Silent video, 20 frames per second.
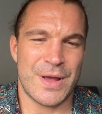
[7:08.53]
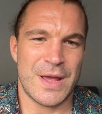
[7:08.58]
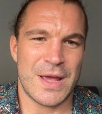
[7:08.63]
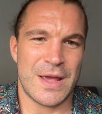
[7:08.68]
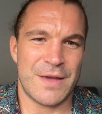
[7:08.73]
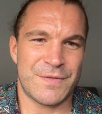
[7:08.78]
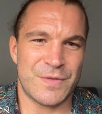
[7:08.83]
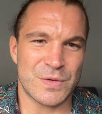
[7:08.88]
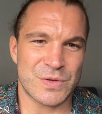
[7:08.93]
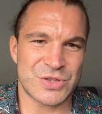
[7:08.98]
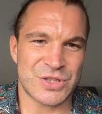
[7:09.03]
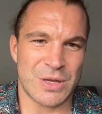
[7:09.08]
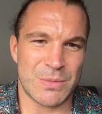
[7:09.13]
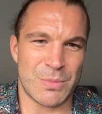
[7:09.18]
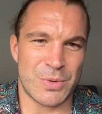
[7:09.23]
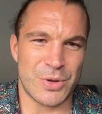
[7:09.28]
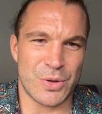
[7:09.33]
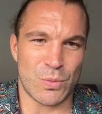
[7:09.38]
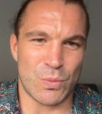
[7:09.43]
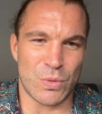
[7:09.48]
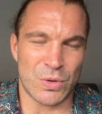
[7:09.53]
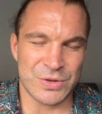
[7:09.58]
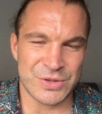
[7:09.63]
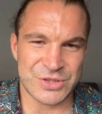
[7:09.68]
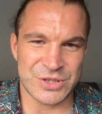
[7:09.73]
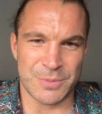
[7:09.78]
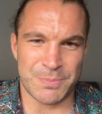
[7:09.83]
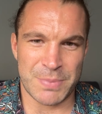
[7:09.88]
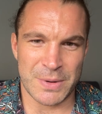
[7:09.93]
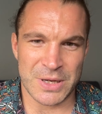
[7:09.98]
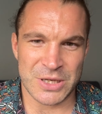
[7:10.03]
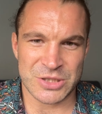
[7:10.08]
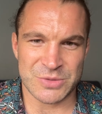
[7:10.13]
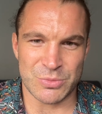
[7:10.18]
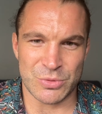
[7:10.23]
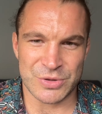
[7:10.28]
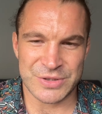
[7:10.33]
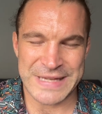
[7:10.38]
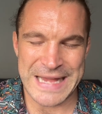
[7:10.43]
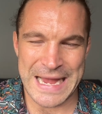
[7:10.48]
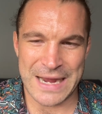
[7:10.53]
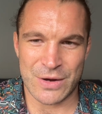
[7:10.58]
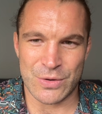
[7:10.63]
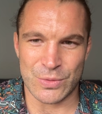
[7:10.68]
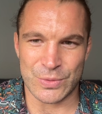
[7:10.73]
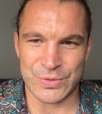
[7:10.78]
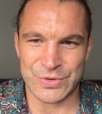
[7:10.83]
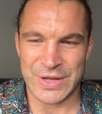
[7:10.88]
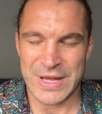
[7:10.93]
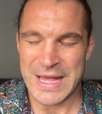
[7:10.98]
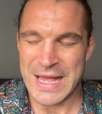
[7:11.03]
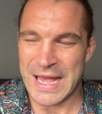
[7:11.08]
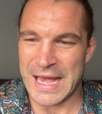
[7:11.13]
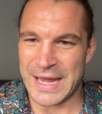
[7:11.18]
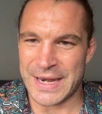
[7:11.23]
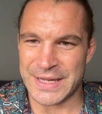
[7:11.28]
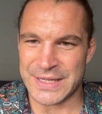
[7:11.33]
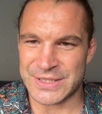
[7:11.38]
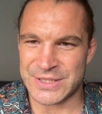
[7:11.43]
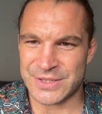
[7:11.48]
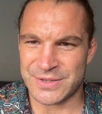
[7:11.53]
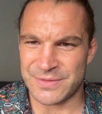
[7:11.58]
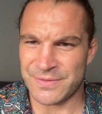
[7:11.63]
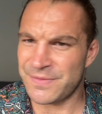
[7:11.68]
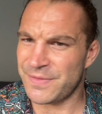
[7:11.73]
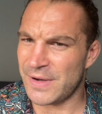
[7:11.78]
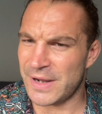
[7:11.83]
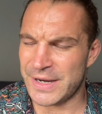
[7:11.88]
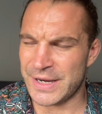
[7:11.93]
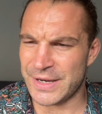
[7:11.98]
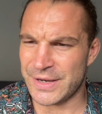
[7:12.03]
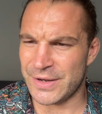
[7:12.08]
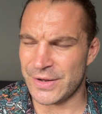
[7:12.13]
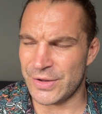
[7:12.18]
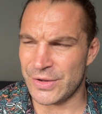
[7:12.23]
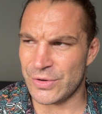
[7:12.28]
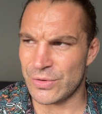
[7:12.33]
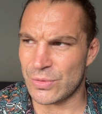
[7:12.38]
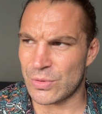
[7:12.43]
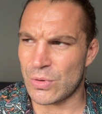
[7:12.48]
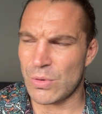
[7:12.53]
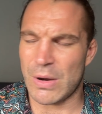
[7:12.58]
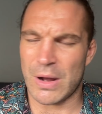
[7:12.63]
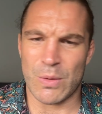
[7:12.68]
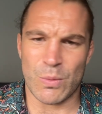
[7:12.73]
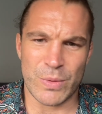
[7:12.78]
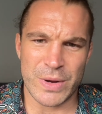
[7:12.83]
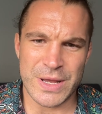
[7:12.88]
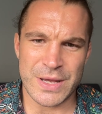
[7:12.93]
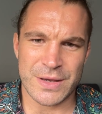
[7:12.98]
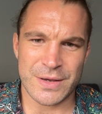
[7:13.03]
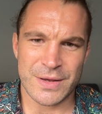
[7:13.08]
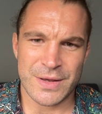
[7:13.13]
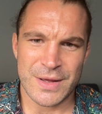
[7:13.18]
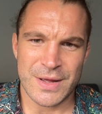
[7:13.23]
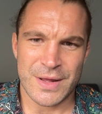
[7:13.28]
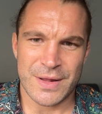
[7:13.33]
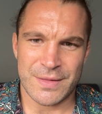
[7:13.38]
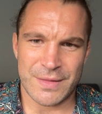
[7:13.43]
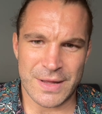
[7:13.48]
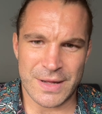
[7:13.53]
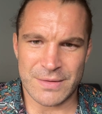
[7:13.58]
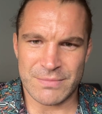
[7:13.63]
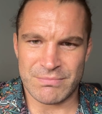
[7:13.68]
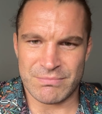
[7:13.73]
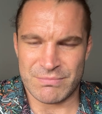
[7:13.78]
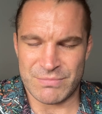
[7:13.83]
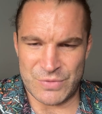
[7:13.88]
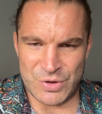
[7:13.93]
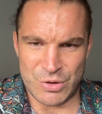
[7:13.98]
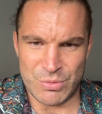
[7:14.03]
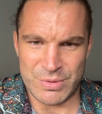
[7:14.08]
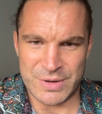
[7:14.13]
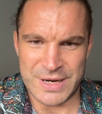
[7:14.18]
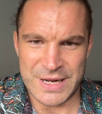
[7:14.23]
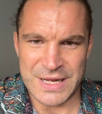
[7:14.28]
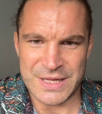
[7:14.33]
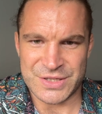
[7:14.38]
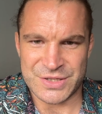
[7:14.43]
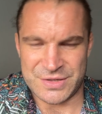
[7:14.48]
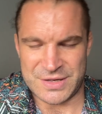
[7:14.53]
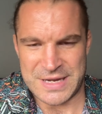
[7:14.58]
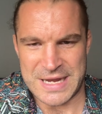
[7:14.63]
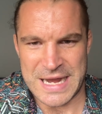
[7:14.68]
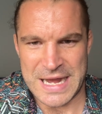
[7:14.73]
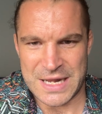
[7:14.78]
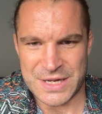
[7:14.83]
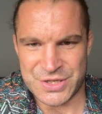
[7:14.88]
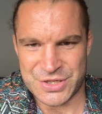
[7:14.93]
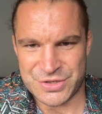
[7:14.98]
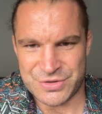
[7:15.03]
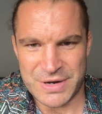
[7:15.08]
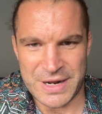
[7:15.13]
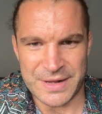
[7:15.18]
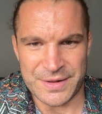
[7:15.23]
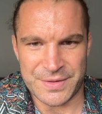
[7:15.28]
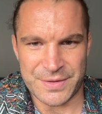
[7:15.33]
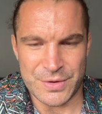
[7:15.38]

If you're someone that wants to burst more tackles and is finding that you're quite weak, then you would need to add strength.